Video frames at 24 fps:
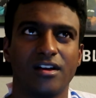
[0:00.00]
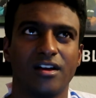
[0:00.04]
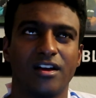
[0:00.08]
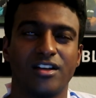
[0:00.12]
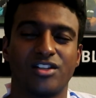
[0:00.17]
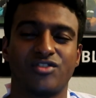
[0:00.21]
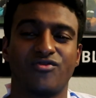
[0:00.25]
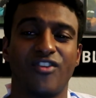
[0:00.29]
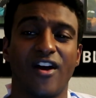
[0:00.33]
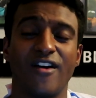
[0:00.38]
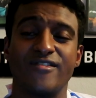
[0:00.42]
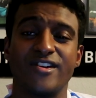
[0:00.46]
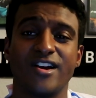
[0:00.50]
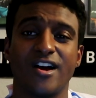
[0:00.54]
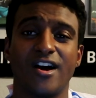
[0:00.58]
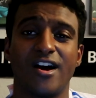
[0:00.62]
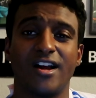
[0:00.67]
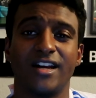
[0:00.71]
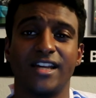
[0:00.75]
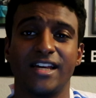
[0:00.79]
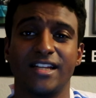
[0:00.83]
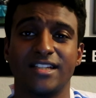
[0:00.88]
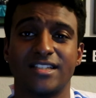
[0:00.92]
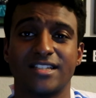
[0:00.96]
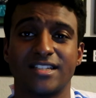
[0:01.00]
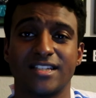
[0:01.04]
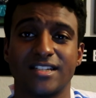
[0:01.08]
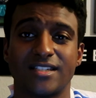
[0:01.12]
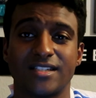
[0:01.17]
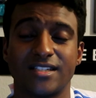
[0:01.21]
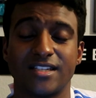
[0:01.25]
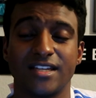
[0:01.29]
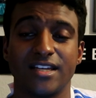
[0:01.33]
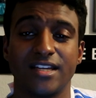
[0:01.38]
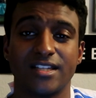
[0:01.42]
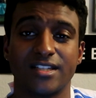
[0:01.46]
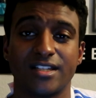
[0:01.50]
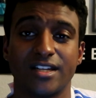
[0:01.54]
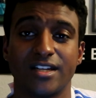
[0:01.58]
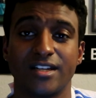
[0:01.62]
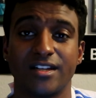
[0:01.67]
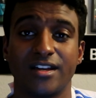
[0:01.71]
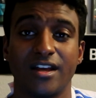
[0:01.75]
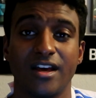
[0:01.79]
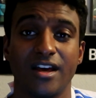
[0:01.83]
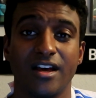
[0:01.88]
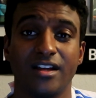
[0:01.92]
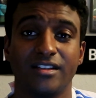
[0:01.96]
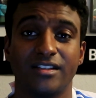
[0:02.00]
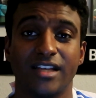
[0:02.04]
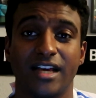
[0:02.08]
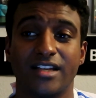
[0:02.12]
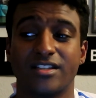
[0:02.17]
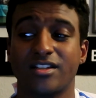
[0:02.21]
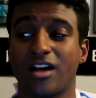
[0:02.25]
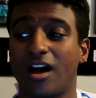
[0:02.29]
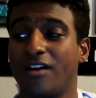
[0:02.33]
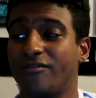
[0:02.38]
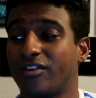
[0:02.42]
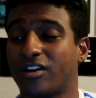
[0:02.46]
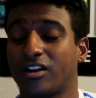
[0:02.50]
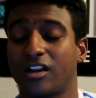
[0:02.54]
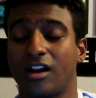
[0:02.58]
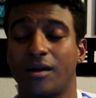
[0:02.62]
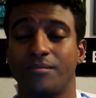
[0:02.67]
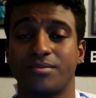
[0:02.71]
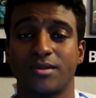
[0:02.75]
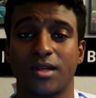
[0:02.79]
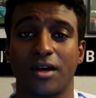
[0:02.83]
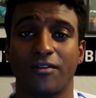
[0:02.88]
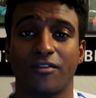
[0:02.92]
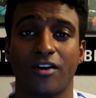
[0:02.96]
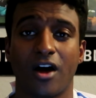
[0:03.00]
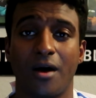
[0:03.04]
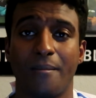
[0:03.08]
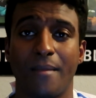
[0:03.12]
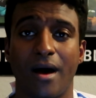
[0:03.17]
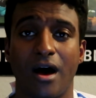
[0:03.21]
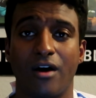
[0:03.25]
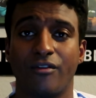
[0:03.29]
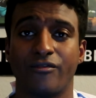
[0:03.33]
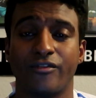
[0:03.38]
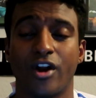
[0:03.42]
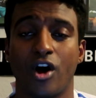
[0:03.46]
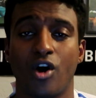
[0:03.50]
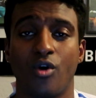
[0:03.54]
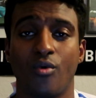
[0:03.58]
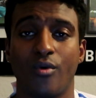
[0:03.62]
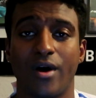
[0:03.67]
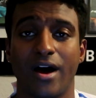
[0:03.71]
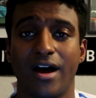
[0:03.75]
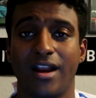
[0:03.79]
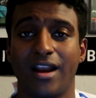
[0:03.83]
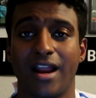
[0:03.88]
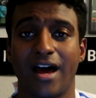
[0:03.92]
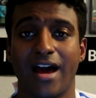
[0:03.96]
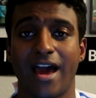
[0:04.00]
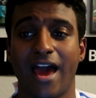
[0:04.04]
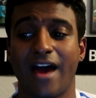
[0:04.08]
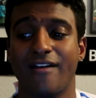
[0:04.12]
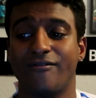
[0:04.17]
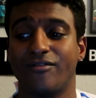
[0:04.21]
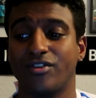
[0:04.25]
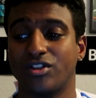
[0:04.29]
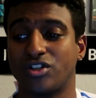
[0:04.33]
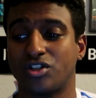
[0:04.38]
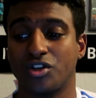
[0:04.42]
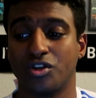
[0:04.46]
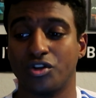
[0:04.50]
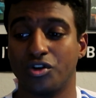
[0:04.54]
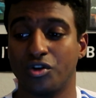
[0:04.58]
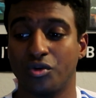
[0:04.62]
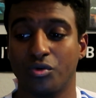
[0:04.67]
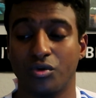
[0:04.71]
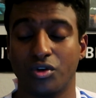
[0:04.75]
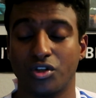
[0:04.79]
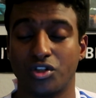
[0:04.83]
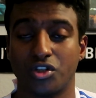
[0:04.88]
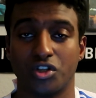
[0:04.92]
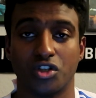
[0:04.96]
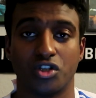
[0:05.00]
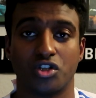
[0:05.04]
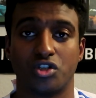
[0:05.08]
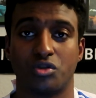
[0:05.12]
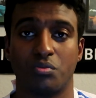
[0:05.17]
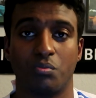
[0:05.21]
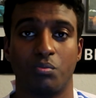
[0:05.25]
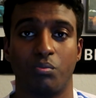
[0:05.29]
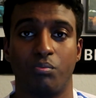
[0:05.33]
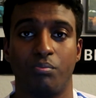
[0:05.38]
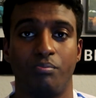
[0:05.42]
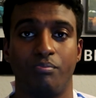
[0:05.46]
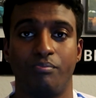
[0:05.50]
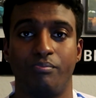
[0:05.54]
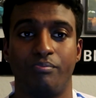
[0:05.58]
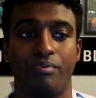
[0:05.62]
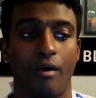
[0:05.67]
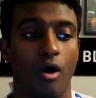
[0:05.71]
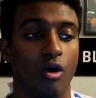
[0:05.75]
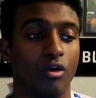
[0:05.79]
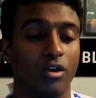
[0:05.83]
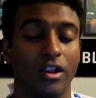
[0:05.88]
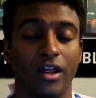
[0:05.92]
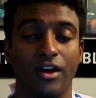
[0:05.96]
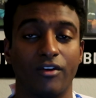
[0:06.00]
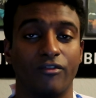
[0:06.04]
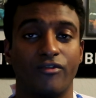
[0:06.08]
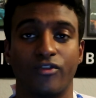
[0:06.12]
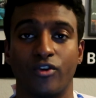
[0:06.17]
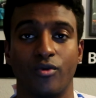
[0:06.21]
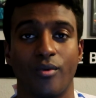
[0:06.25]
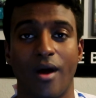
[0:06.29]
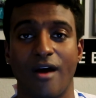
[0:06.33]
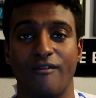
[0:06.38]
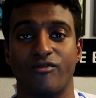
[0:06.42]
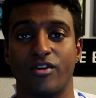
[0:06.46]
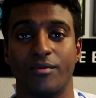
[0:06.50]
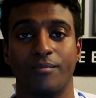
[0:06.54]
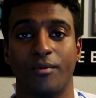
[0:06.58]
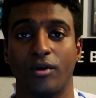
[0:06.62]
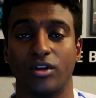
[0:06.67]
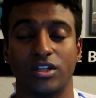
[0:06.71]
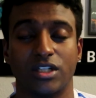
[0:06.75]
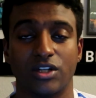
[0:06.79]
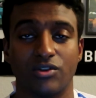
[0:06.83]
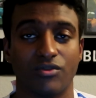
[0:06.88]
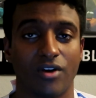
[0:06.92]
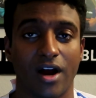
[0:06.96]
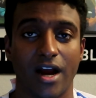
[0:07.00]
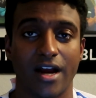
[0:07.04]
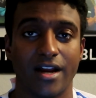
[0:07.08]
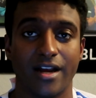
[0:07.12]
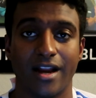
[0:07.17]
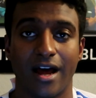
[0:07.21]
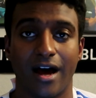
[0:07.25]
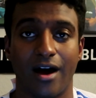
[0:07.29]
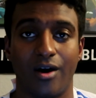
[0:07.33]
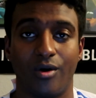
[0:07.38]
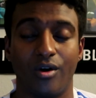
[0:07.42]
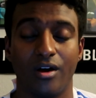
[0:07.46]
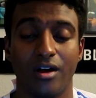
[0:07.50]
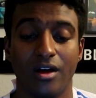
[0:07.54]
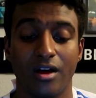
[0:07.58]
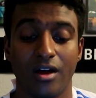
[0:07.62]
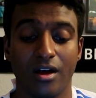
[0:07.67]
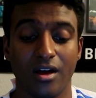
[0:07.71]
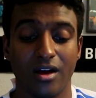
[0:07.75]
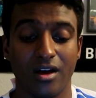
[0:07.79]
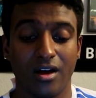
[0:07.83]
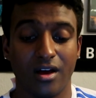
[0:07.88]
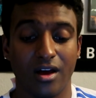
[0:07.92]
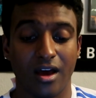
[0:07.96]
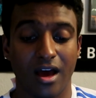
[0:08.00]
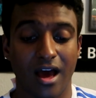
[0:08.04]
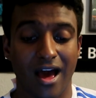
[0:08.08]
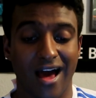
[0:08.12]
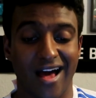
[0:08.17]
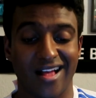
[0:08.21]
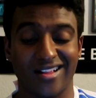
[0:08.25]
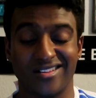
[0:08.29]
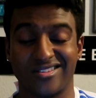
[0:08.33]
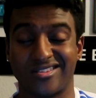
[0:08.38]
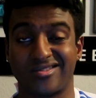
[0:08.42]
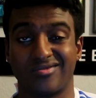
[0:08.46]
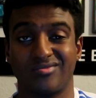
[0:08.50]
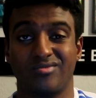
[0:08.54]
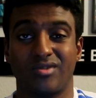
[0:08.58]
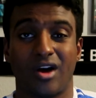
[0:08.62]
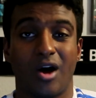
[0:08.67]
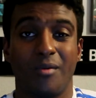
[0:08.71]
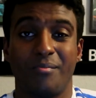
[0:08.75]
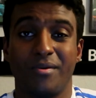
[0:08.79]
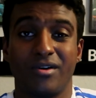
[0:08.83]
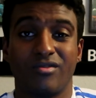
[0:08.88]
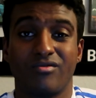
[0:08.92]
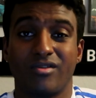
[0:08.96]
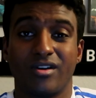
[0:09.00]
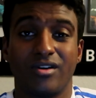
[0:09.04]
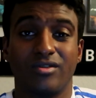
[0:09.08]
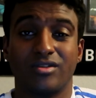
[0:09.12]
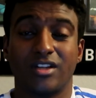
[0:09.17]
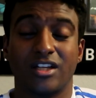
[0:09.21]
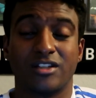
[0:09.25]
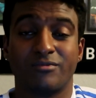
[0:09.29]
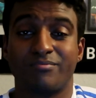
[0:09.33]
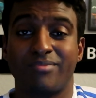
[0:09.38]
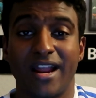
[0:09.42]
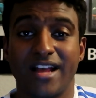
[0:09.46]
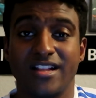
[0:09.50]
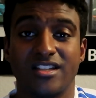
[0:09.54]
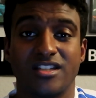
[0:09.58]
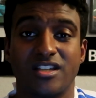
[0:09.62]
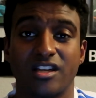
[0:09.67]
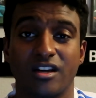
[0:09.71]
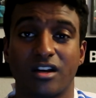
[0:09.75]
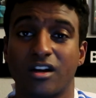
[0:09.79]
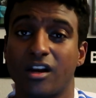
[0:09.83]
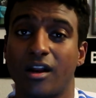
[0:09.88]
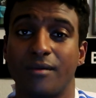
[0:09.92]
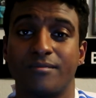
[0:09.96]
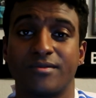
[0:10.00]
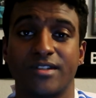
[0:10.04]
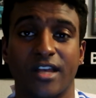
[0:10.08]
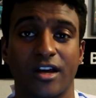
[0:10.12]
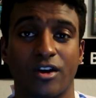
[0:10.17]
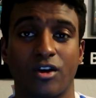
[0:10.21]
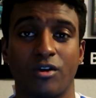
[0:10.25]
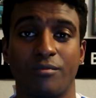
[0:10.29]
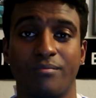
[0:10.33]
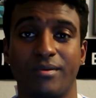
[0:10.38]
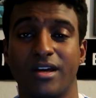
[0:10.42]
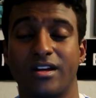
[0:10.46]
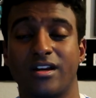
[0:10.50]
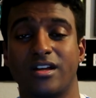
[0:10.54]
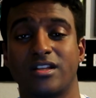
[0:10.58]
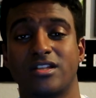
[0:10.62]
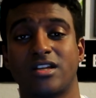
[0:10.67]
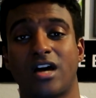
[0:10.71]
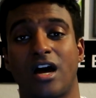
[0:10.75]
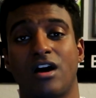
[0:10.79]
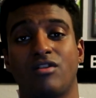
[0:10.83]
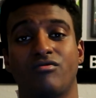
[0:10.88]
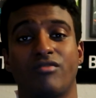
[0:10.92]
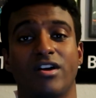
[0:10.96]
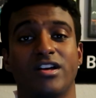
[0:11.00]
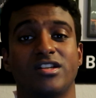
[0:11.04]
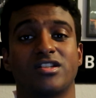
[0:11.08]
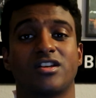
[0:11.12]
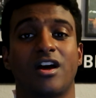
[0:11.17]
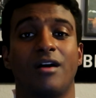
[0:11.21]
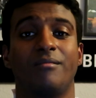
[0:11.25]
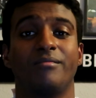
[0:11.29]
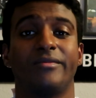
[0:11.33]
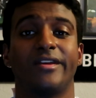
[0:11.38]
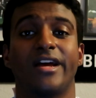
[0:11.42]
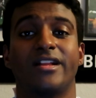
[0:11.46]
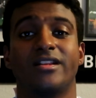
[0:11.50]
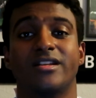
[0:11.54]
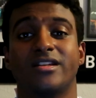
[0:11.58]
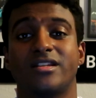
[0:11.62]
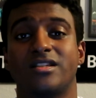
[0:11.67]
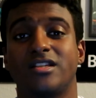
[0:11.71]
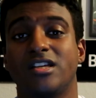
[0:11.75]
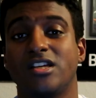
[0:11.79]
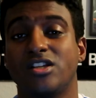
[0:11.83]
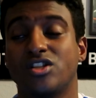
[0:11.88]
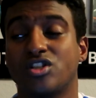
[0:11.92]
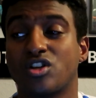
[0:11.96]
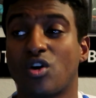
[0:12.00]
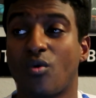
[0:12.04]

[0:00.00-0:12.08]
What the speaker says: It's very early into the season. There's other clubs that have come out of nowhere, like Everton, who are just bowling through everybody right now. And I'll be real, there's plenty of clubs that could be in a title race come the end of the season.